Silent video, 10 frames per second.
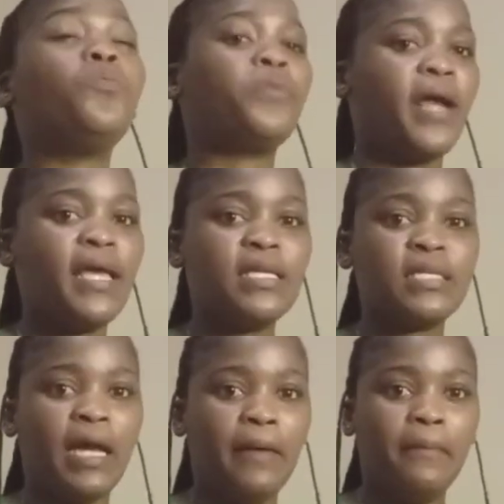praise
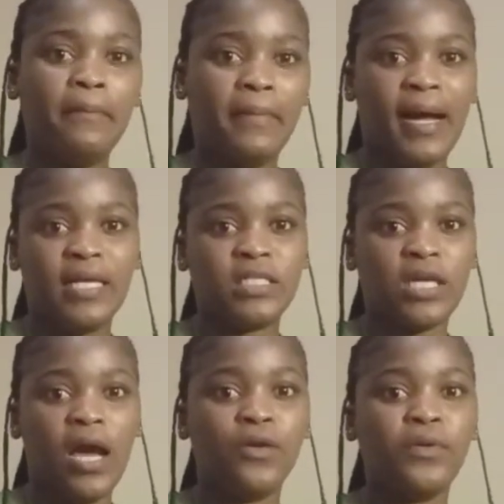him much,
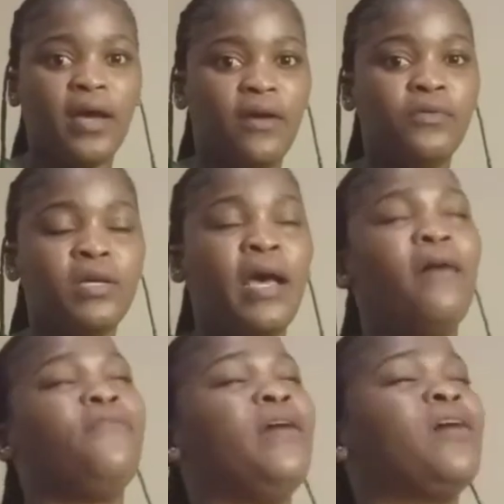and
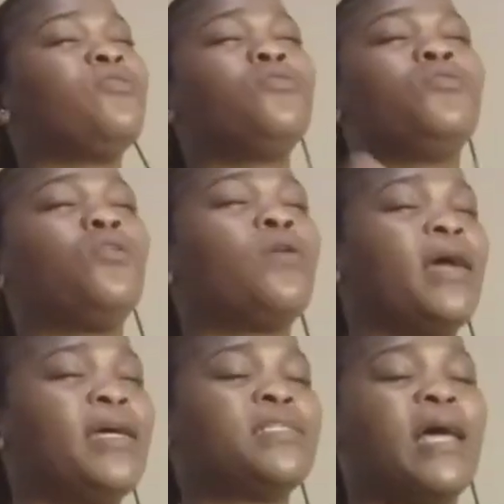
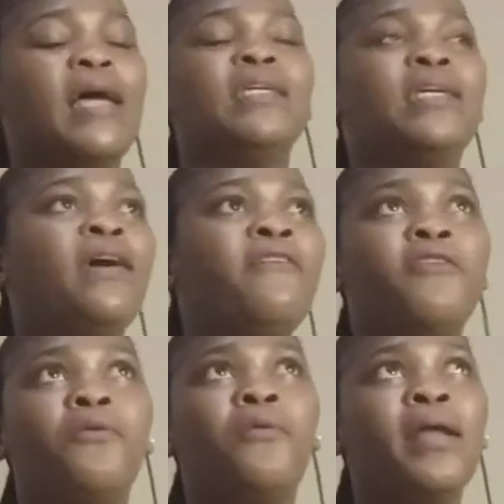
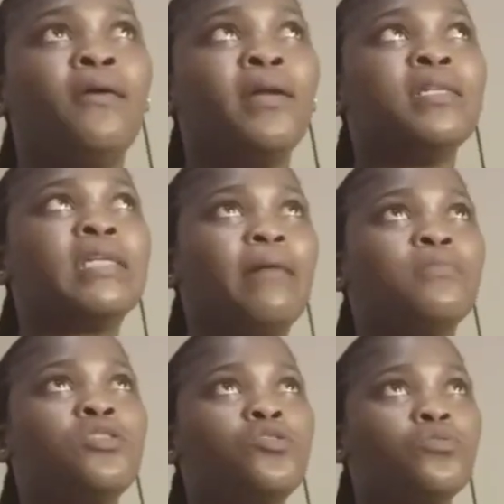when it
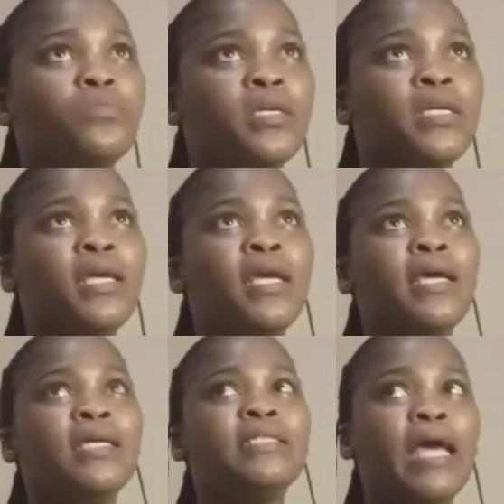comes to me
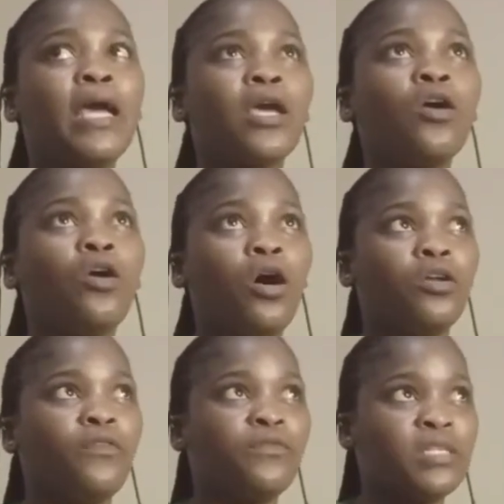thanking God
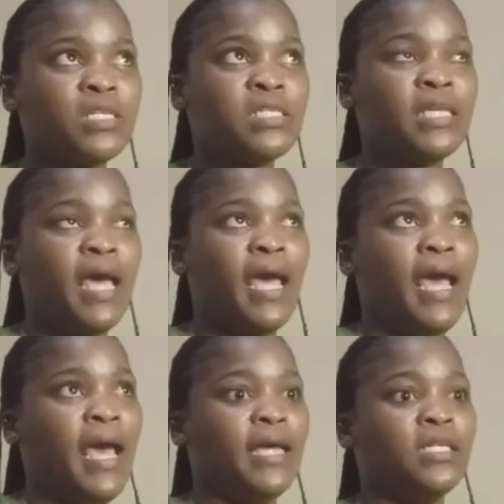of this year
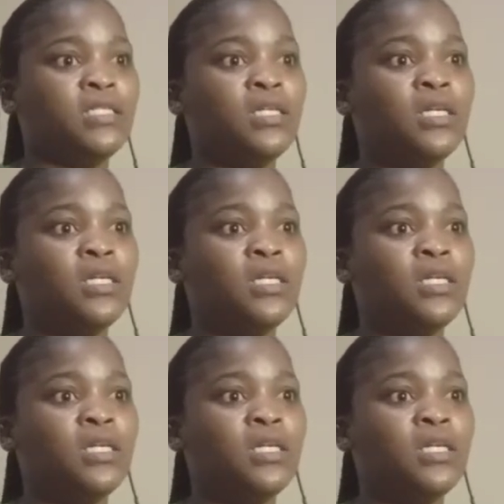and